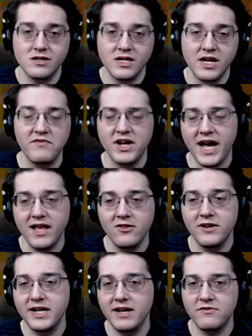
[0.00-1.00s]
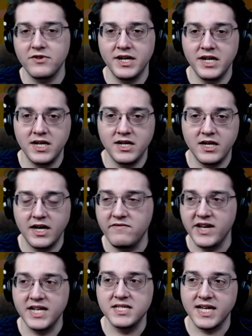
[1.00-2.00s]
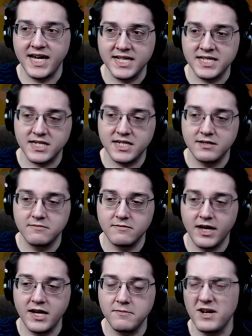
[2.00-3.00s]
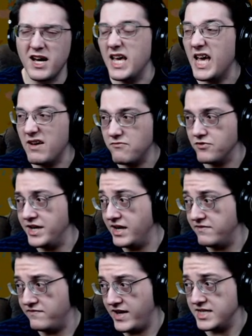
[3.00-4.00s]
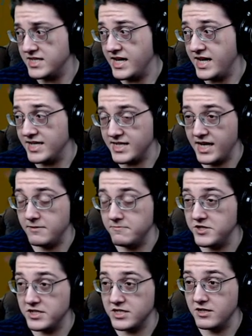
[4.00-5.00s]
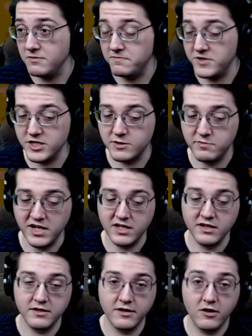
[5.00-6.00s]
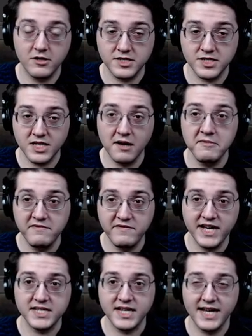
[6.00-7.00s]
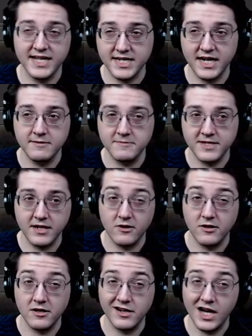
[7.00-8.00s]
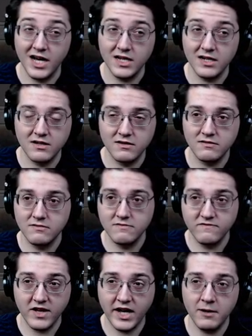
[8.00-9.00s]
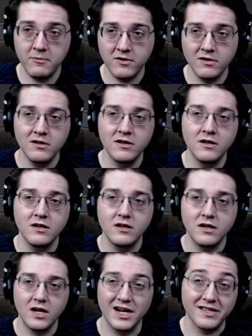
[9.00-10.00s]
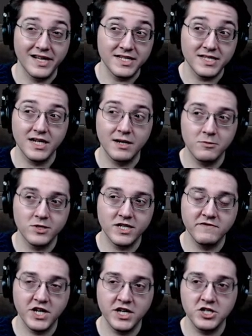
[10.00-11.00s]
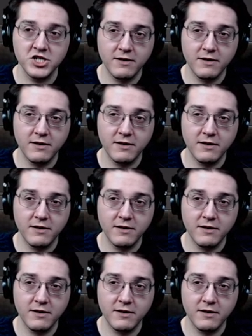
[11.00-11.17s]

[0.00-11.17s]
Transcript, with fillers: Every alloy and every advanced cast item, not every advanced cast item. Just to just be clear, there are some advanced cast items that are not viable unless the numbers have changed.